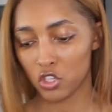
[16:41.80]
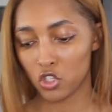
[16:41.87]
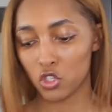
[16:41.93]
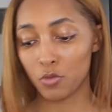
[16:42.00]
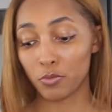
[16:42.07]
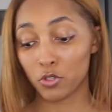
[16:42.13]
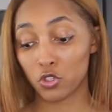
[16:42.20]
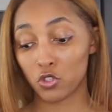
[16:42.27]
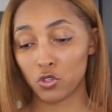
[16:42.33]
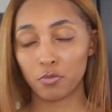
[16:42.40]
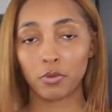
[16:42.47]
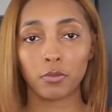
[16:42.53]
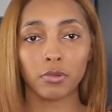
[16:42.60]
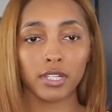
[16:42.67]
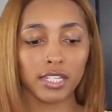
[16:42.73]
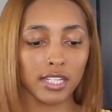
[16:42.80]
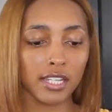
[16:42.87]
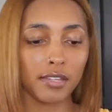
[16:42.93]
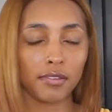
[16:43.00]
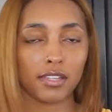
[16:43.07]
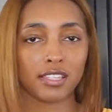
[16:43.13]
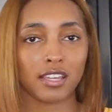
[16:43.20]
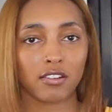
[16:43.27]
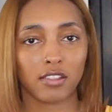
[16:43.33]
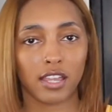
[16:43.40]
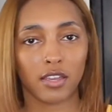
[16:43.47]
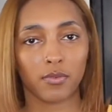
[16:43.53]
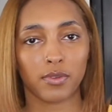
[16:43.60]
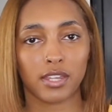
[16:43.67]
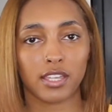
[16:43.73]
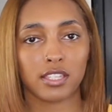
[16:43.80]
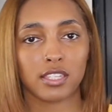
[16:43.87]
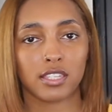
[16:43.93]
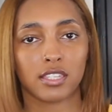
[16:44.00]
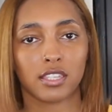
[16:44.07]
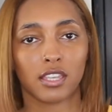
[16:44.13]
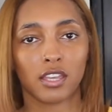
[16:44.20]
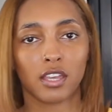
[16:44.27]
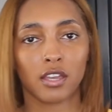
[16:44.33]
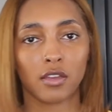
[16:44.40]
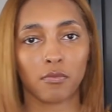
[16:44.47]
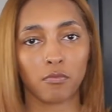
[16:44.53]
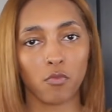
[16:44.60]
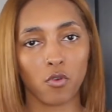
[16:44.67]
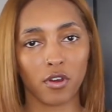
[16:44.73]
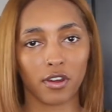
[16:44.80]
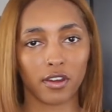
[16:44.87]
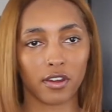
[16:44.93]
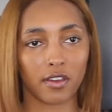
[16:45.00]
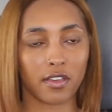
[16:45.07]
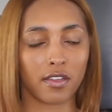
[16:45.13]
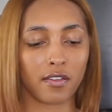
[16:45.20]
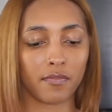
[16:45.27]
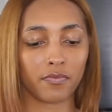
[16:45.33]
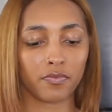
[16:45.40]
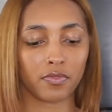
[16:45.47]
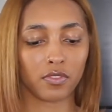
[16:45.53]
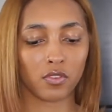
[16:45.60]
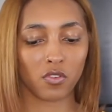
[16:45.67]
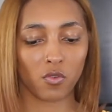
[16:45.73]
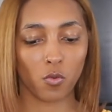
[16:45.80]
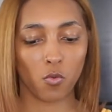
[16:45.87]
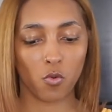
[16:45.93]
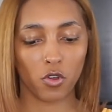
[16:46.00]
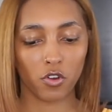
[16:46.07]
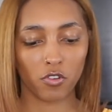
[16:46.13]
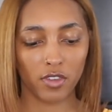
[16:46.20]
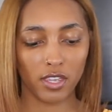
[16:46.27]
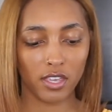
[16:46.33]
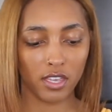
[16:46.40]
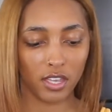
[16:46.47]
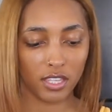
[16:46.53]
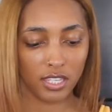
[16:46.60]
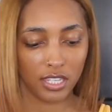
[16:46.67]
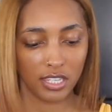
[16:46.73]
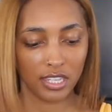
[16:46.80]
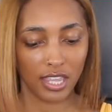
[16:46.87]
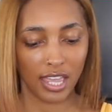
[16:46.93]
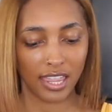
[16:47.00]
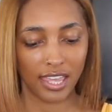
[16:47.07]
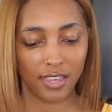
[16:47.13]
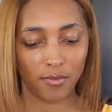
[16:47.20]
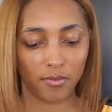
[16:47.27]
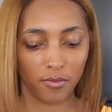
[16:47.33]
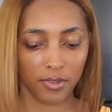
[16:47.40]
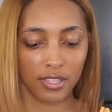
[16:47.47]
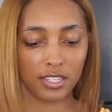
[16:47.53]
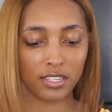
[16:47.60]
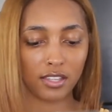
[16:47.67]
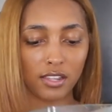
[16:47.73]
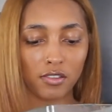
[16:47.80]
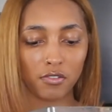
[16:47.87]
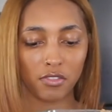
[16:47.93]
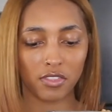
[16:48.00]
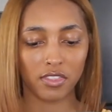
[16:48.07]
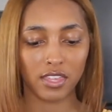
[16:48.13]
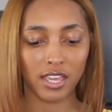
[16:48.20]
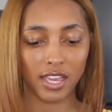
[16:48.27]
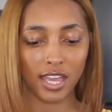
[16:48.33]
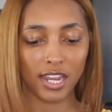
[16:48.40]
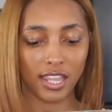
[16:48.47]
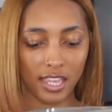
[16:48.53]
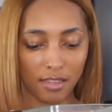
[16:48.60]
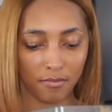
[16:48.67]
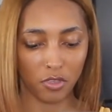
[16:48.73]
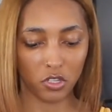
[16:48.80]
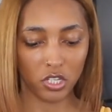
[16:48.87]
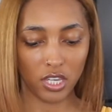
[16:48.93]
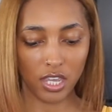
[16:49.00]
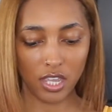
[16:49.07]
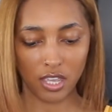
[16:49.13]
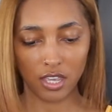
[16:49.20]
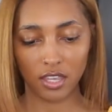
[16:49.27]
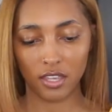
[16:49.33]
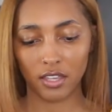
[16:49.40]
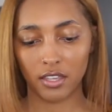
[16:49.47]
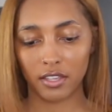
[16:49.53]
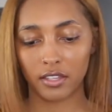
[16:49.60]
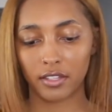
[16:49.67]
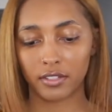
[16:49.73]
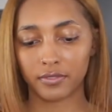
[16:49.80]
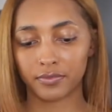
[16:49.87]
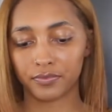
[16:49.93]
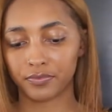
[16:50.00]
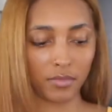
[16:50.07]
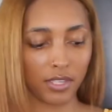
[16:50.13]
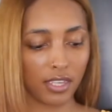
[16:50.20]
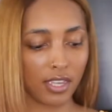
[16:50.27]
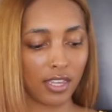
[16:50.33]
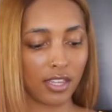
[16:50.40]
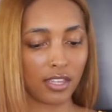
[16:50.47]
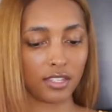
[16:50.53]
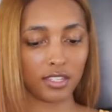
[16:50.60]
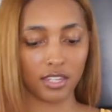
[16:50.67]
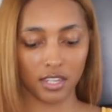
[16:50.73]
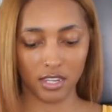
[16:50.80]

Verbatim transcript: Super super blended because I don't like when it's more um, watery consistent. I like when it's a little thick, kind of like a milkshake. Good.